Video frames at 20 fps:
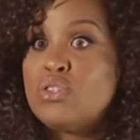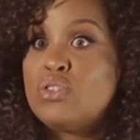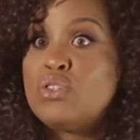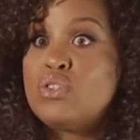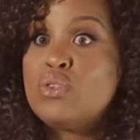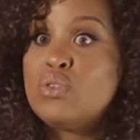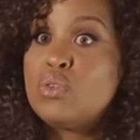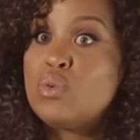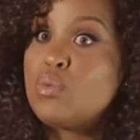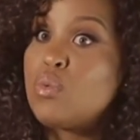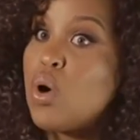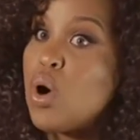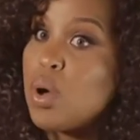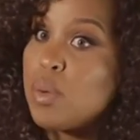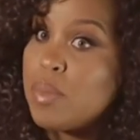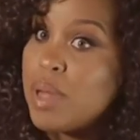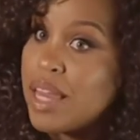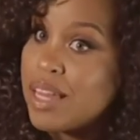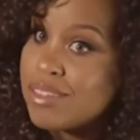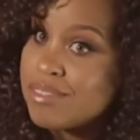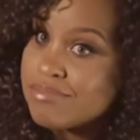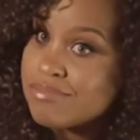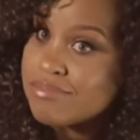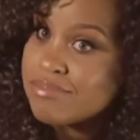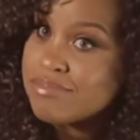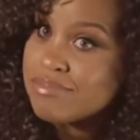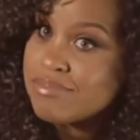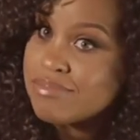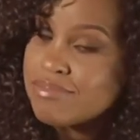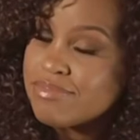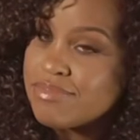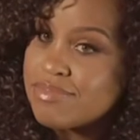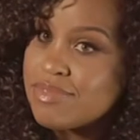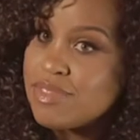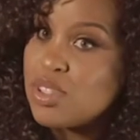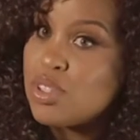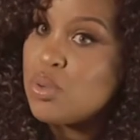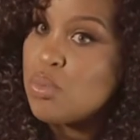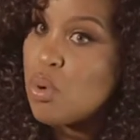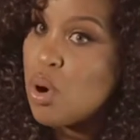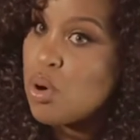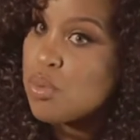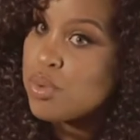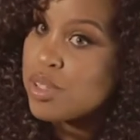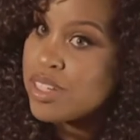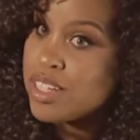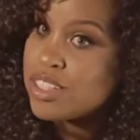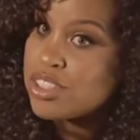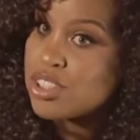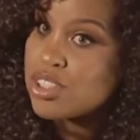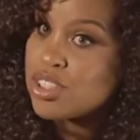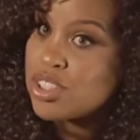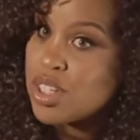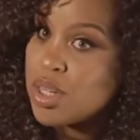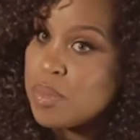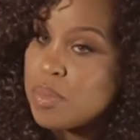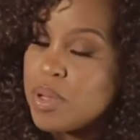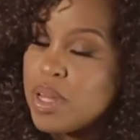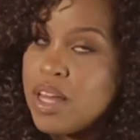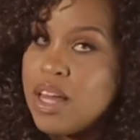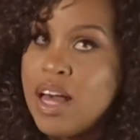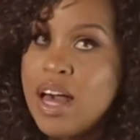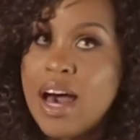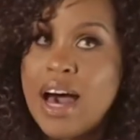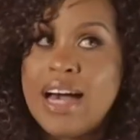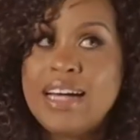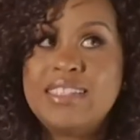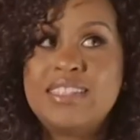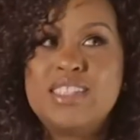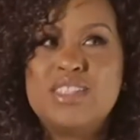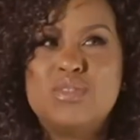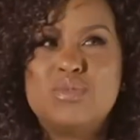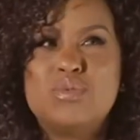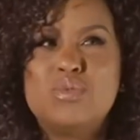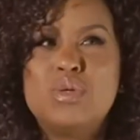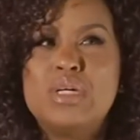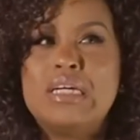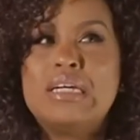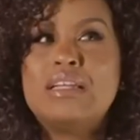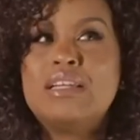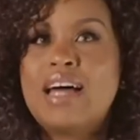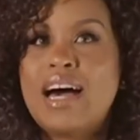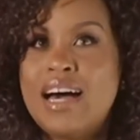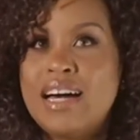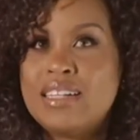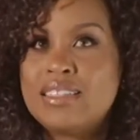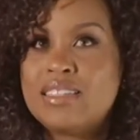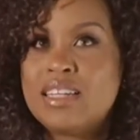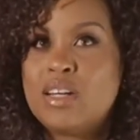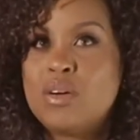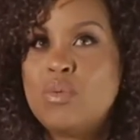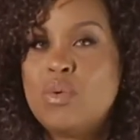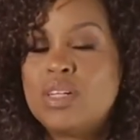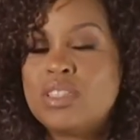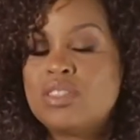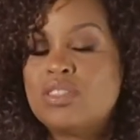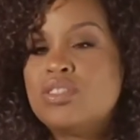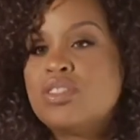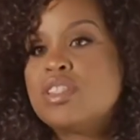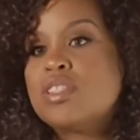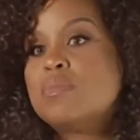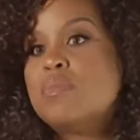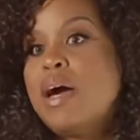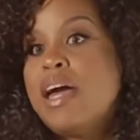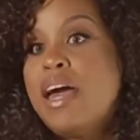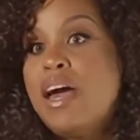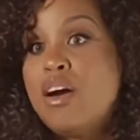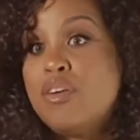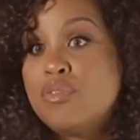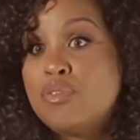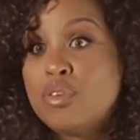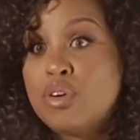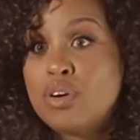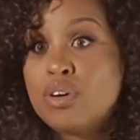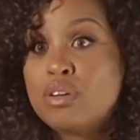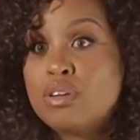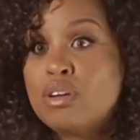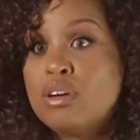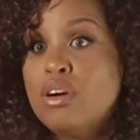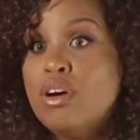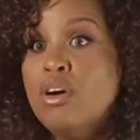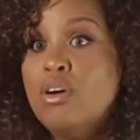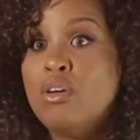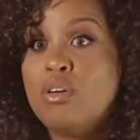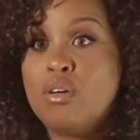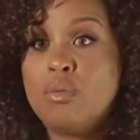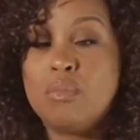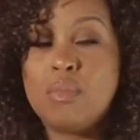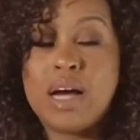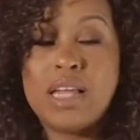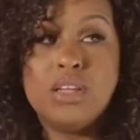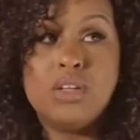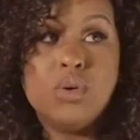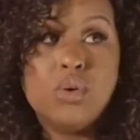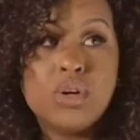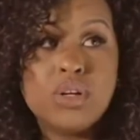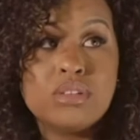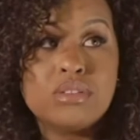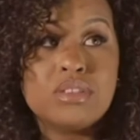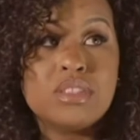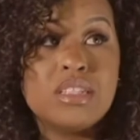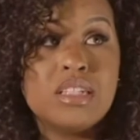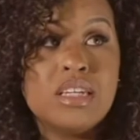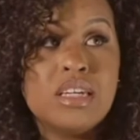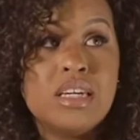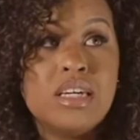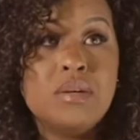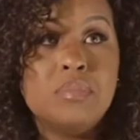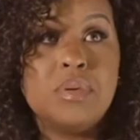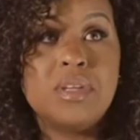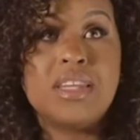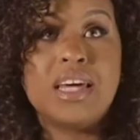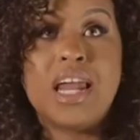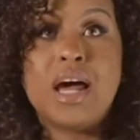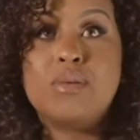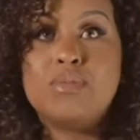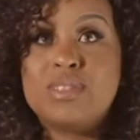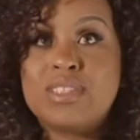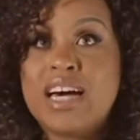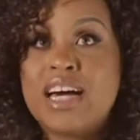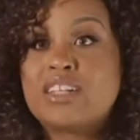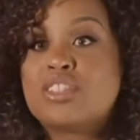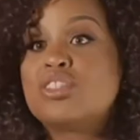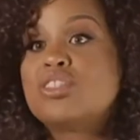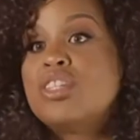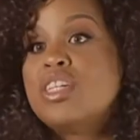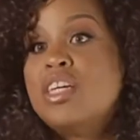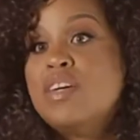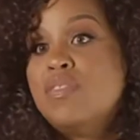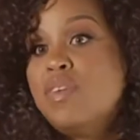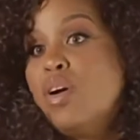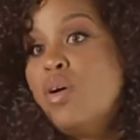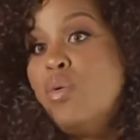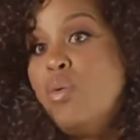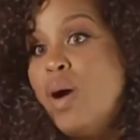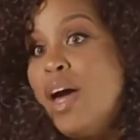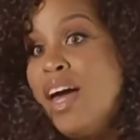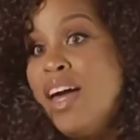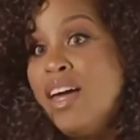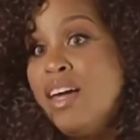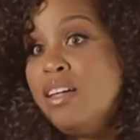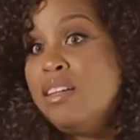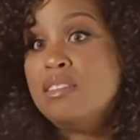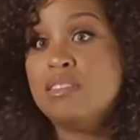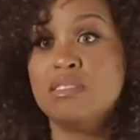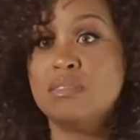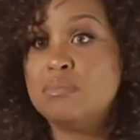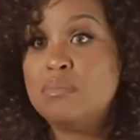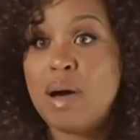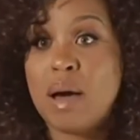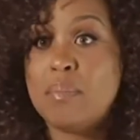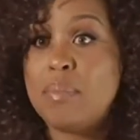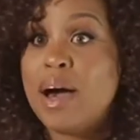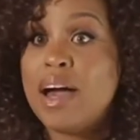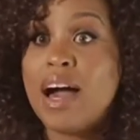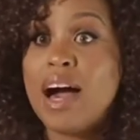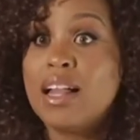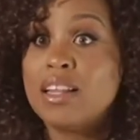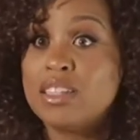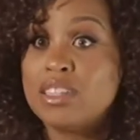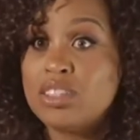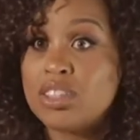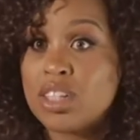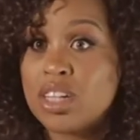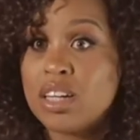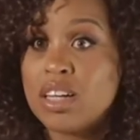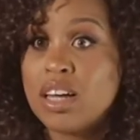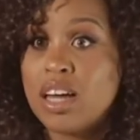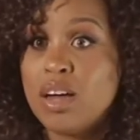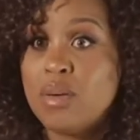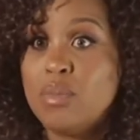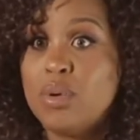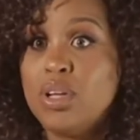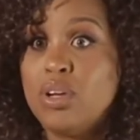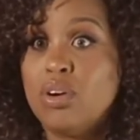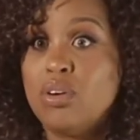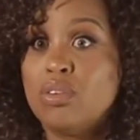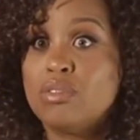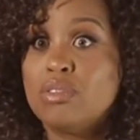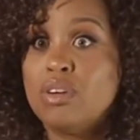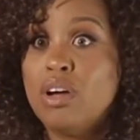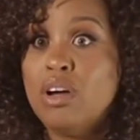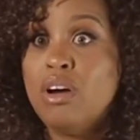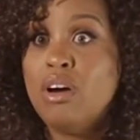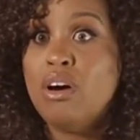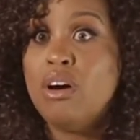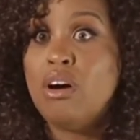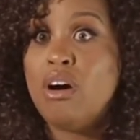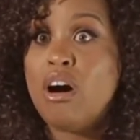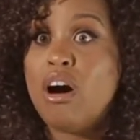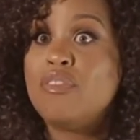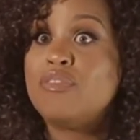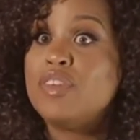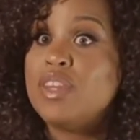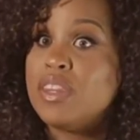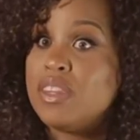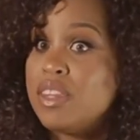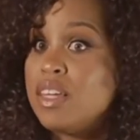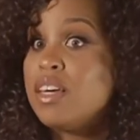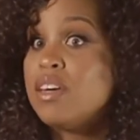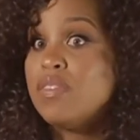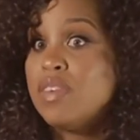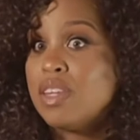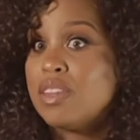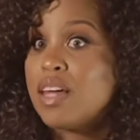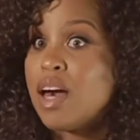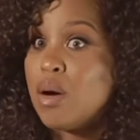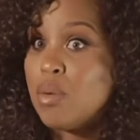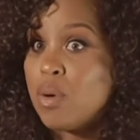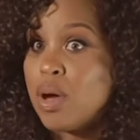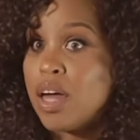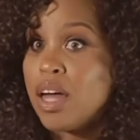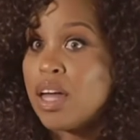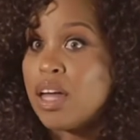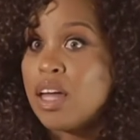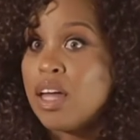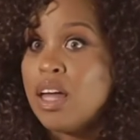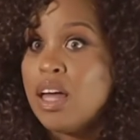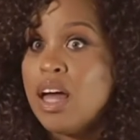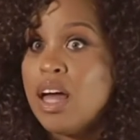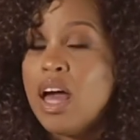to the wrong man, to the wrong relationship. I didn't realize that it wasn't just my effort or my loyalty, but that I was actually giving away my biology. And we don't often think of it that way.